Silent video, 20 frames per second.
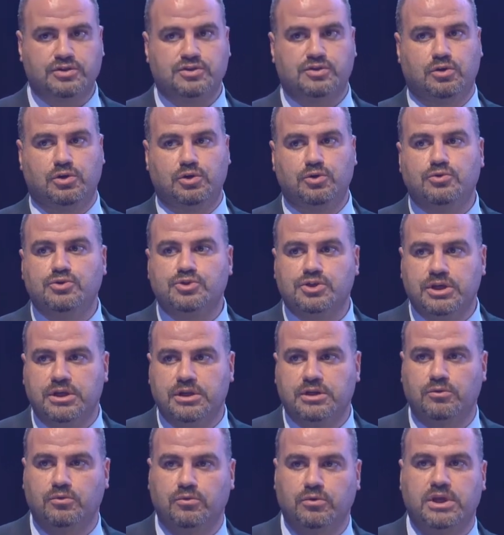
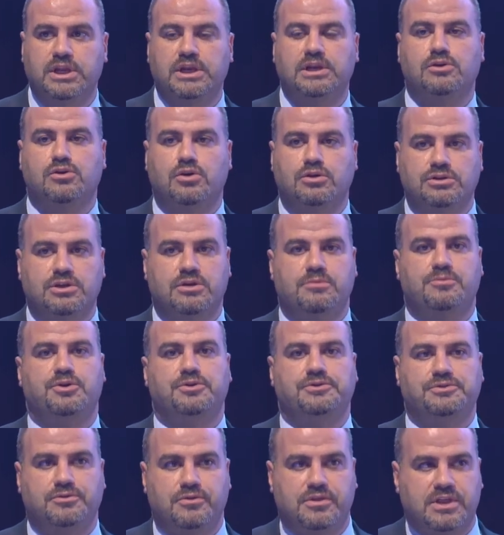solution will
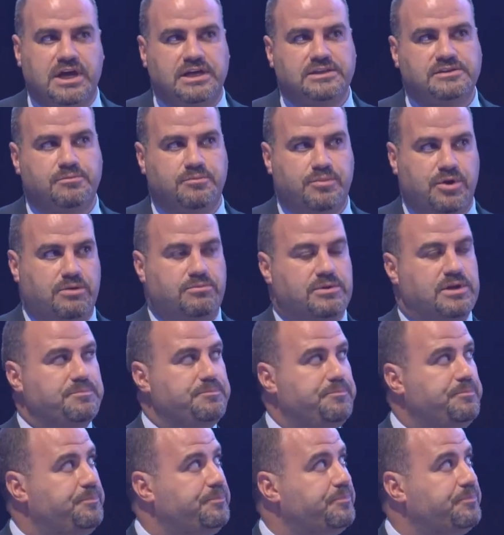contribute to that problem.